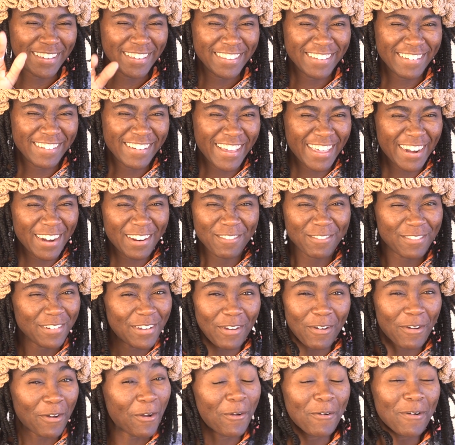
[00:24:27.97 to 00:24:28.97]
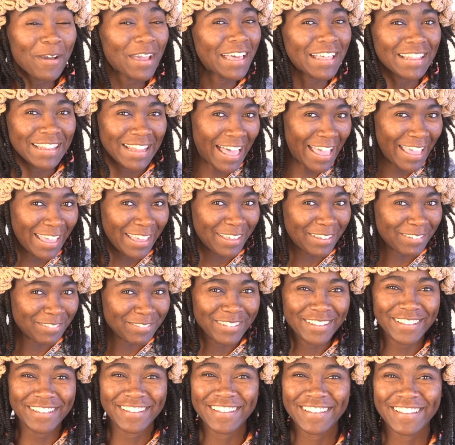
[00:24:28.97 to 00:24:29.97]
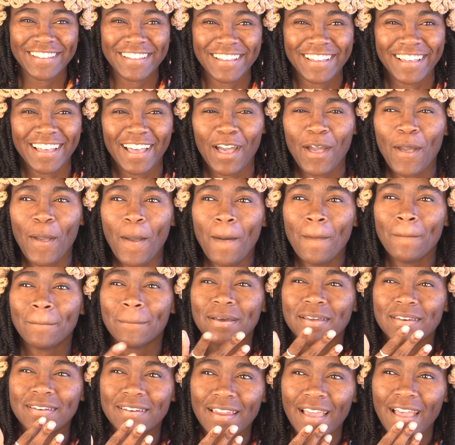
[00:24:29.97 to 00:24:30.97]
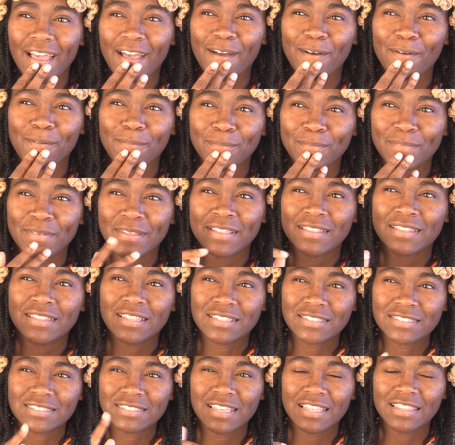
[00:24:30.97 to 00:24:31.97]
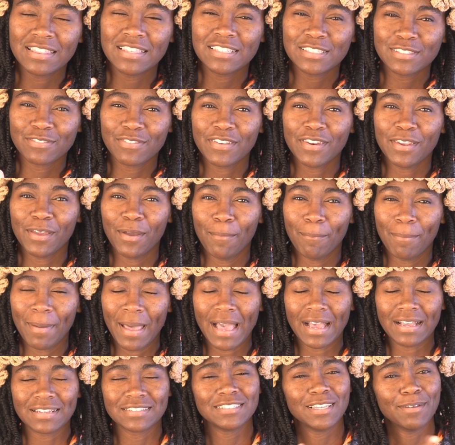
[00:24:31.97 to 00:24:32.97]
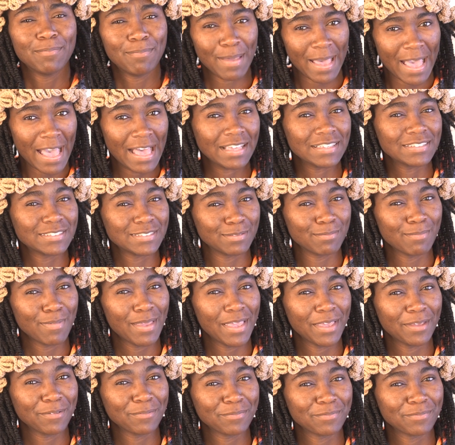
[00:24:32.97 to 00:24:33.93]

you'll get it real quick like. But now let's send this video back to past me.